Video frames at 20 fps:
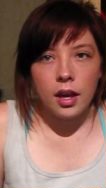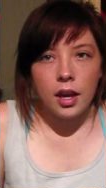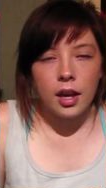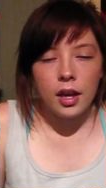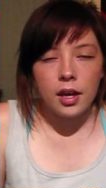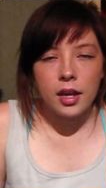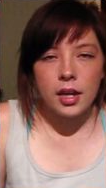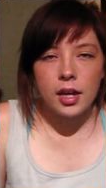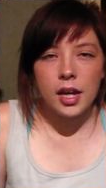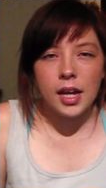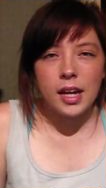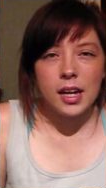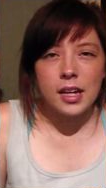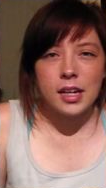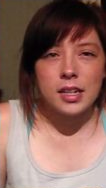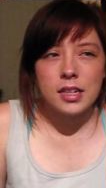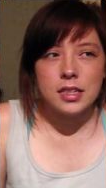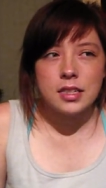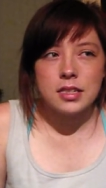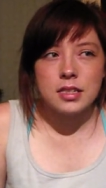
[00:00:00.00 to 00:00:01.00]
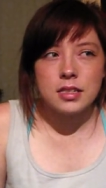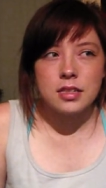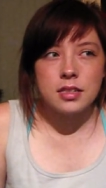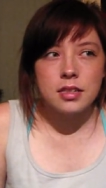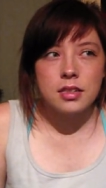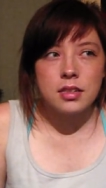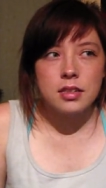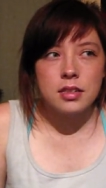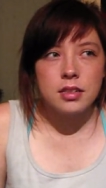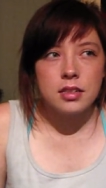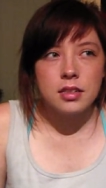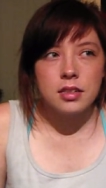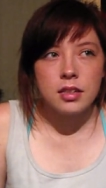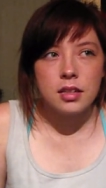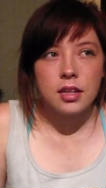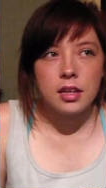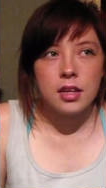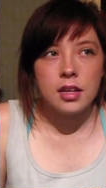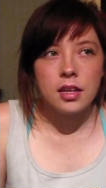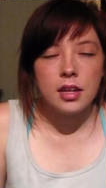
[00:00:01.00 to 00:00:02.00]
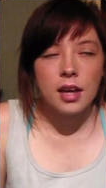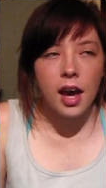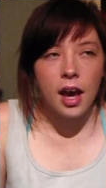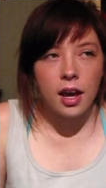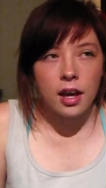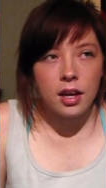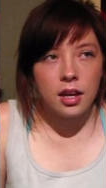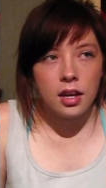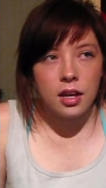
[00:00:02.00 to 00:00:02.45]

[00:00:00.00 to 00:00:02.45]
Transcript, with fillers: and yeah,